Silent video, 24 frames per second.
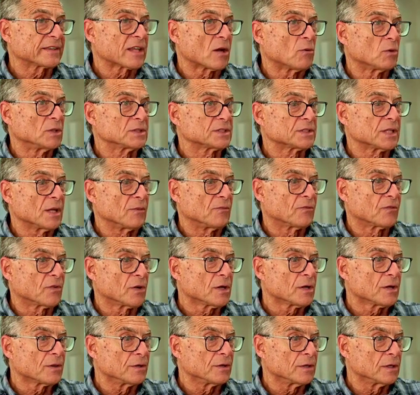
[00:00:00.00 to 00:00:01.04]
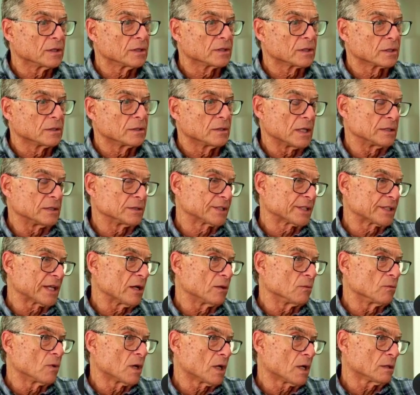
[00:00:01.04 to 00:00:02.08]
that one step further and say,
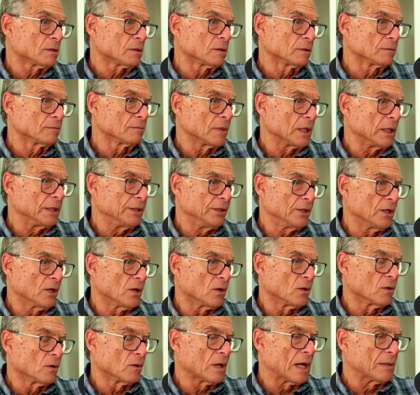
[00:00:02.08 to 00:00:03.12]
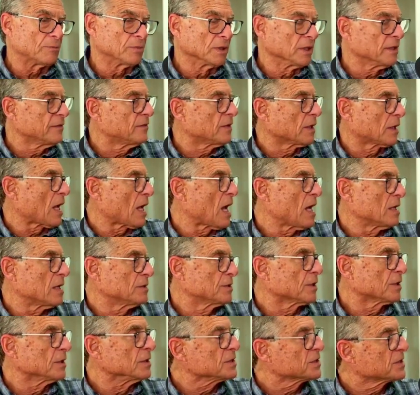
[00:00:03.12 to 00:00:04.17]
well, I believe that God's
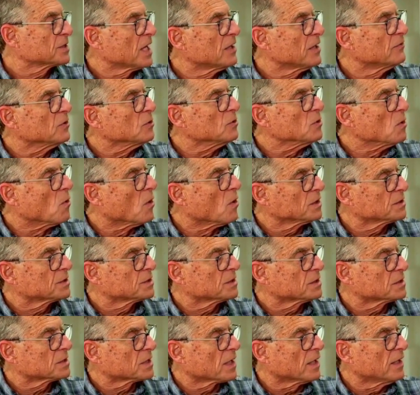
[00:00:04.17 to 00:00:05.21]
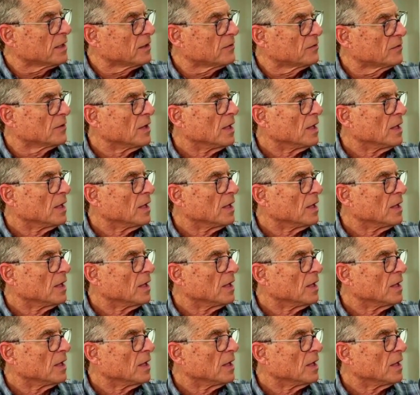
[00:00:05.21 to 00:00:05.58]
going to save who he wants to save.